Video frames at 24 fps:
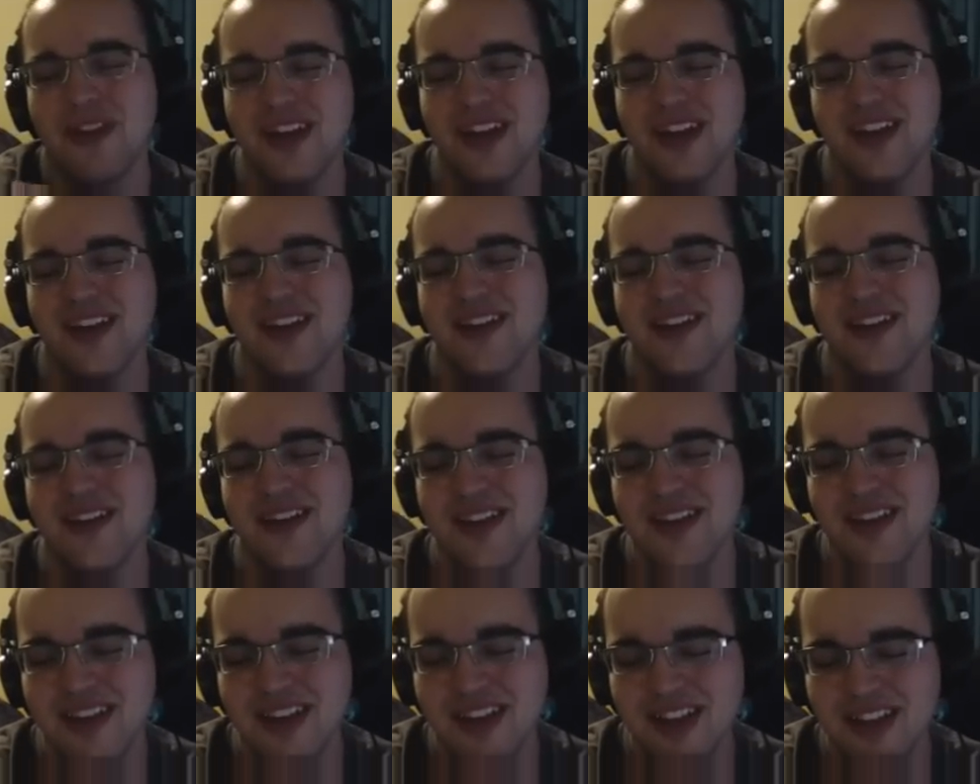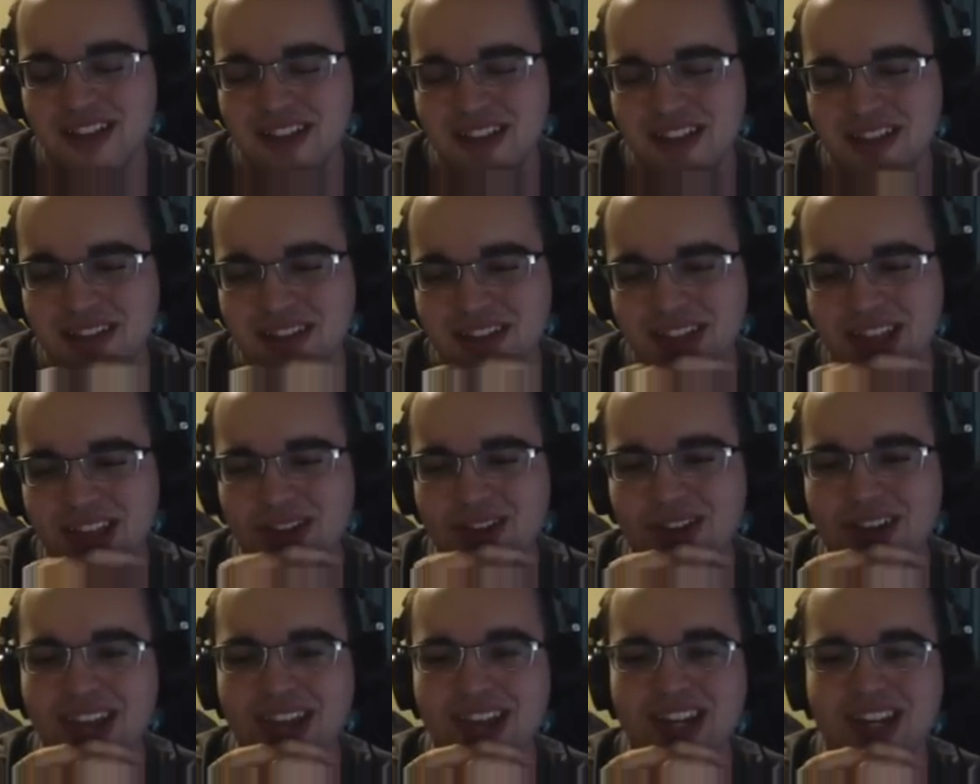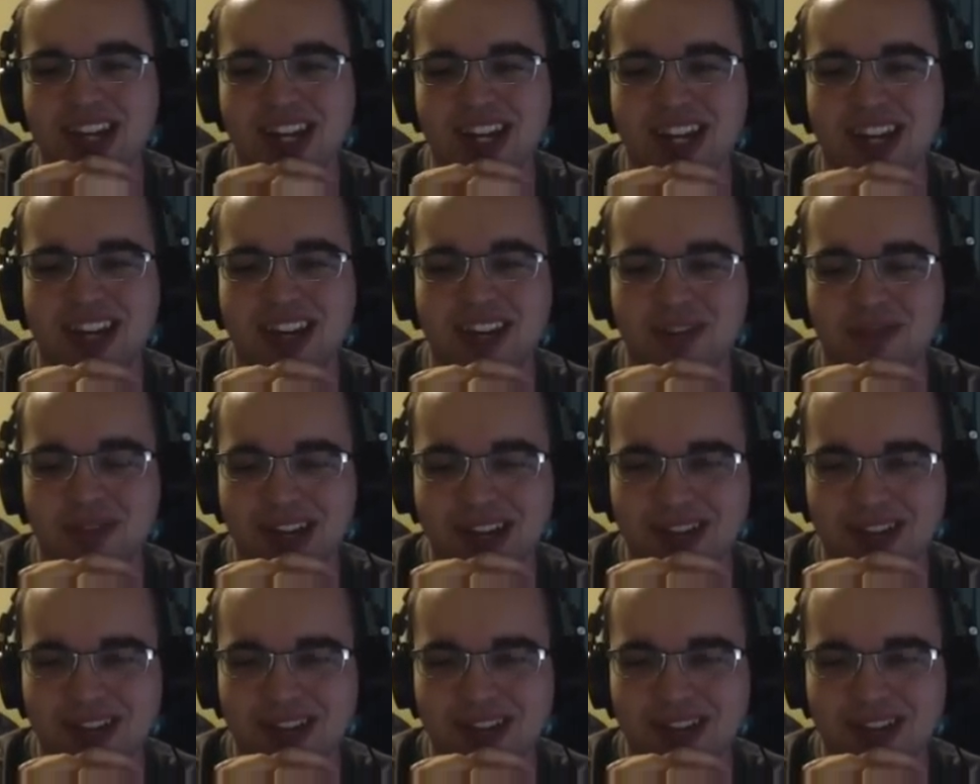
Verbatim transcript: Like little AJ going